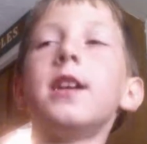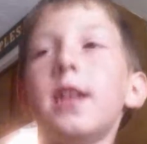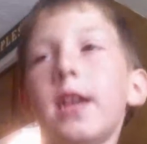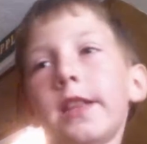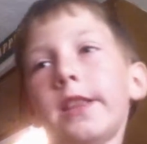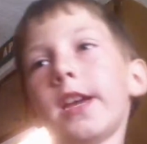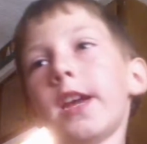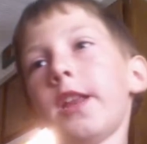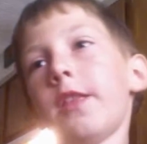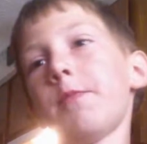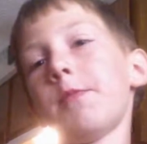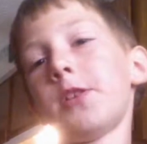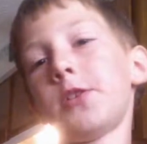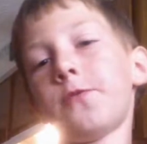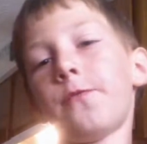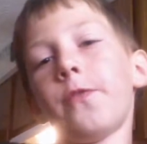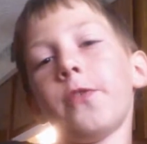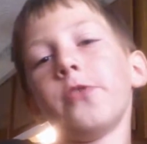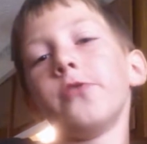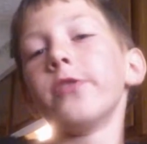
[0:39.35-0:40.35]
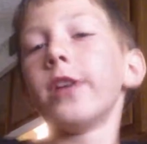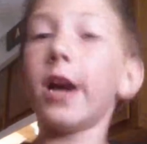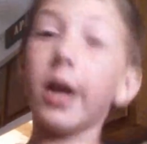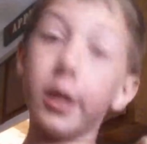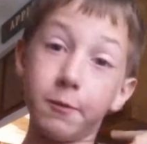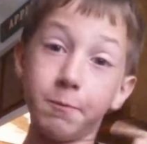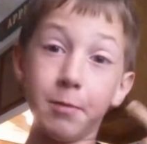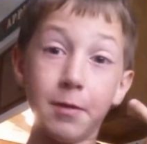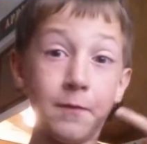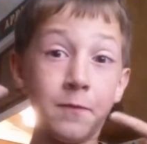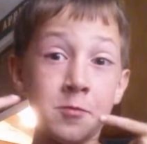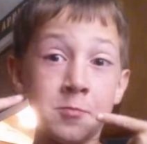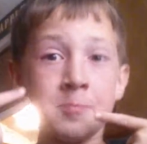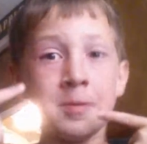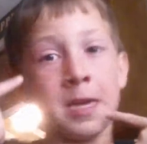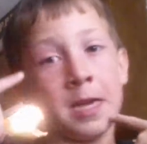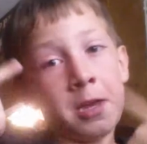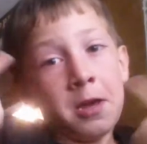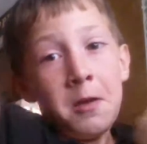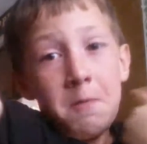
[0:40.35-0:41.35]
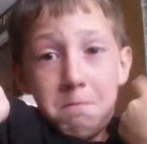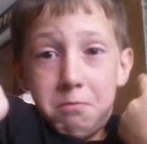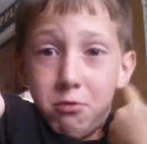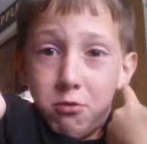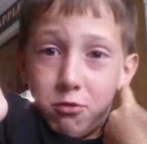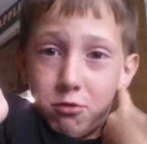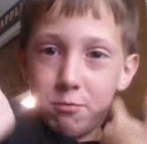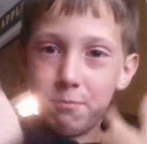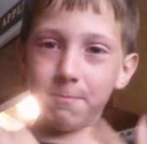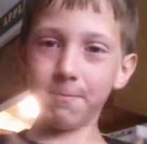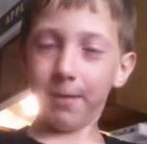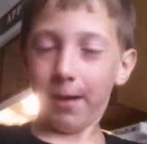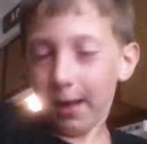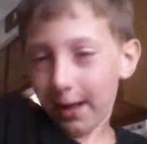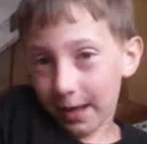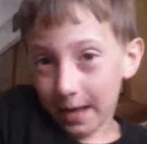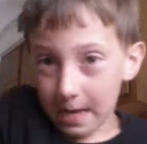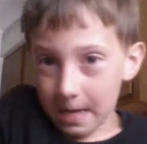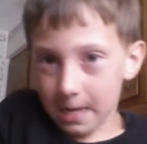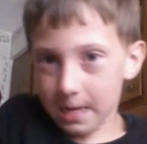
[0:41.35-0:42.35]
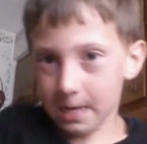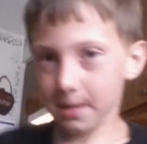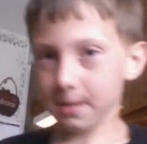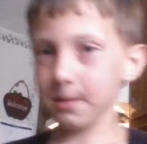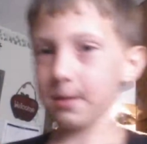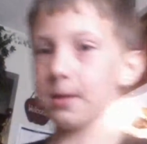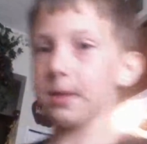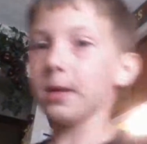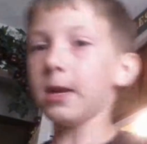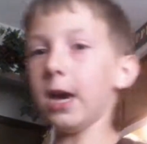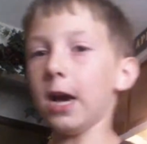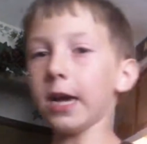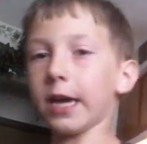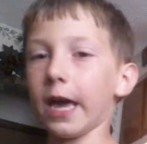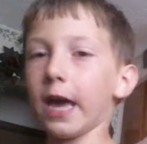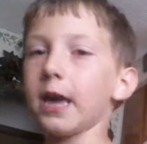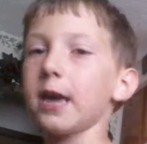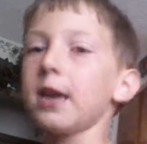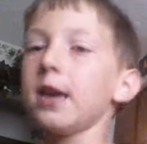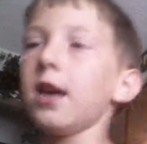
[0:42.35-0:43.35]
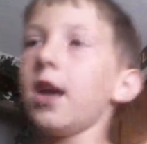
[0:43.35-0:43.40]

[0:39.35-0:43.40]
Not that special for you guys, but for me. Ooh, huh. Okay.